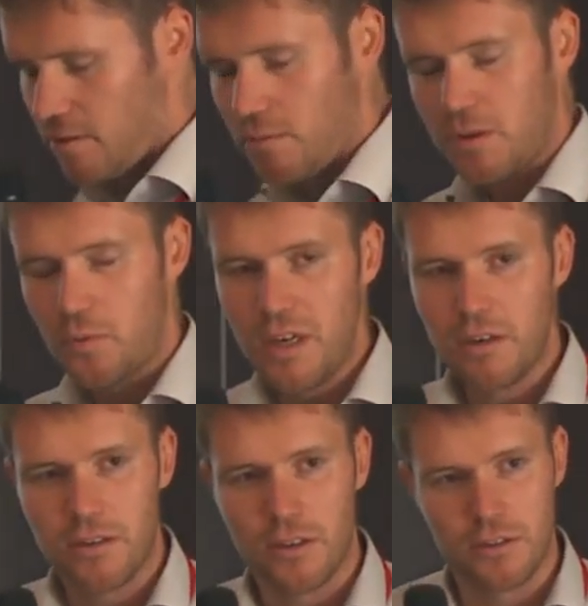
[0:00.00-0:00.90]
what we
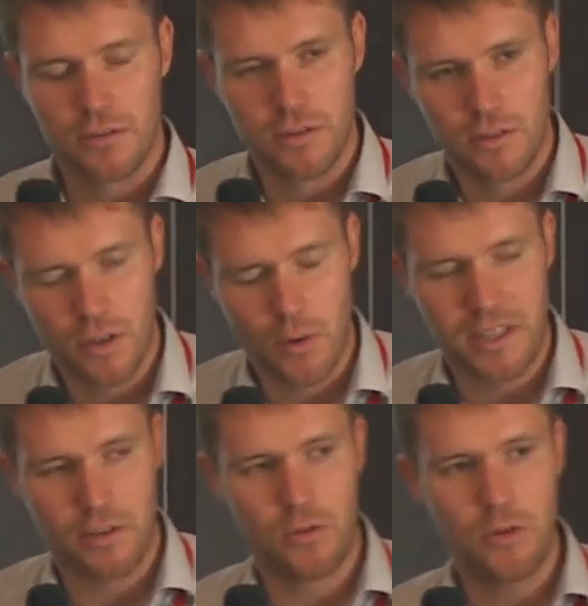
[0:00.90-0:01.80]
are
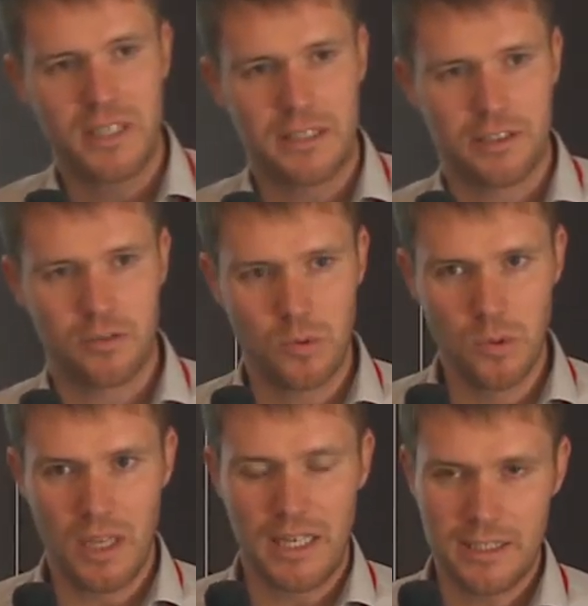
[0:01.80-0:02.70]
going to do with this
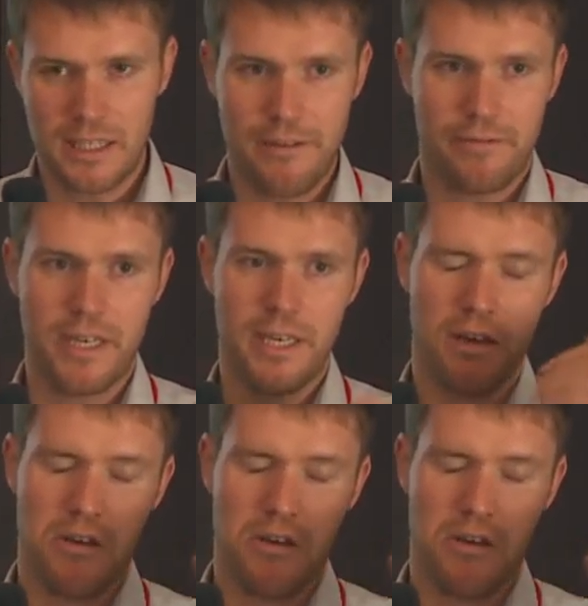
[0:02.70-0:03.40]
tool is every